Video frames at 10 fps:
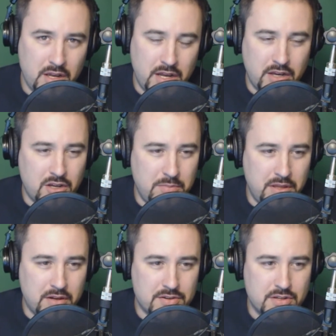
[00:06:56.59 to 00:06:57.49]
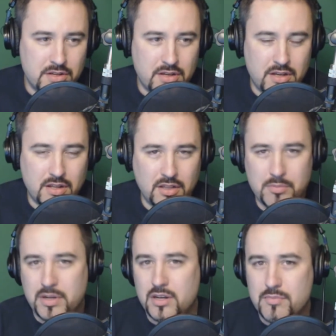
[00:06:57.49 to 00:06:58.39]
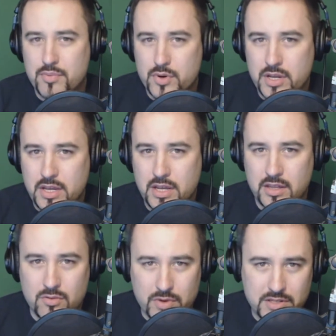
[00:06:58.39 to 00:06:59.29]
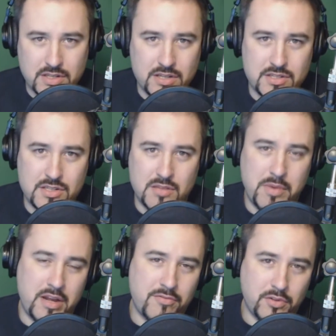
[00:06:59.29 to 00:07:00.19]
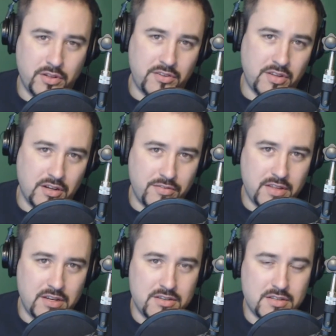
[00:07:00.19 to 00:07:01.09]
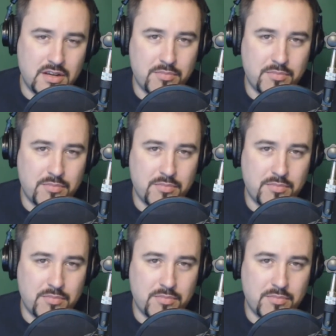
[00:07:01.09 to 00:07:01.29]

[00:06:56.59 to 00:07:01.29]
Now, it could be there's a little bit of debris in the recesses in the manifold itself that is